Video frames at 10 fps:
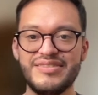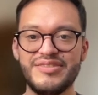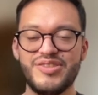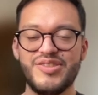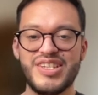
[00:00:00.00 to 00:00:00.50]

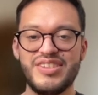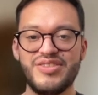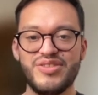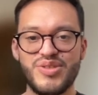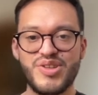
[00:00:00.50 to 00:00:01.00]
such
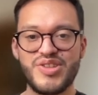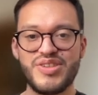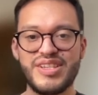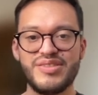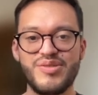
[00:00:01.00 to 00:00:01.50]
as
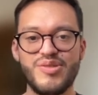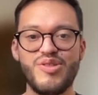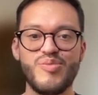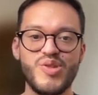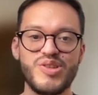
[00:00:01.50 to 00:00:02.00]
surgeries or
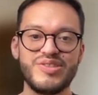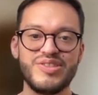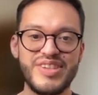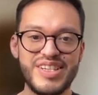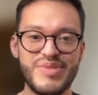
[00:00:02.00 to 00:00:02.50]
hormonal
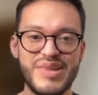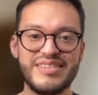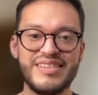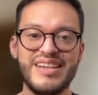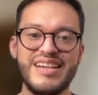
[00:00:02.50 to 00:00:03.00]
treatments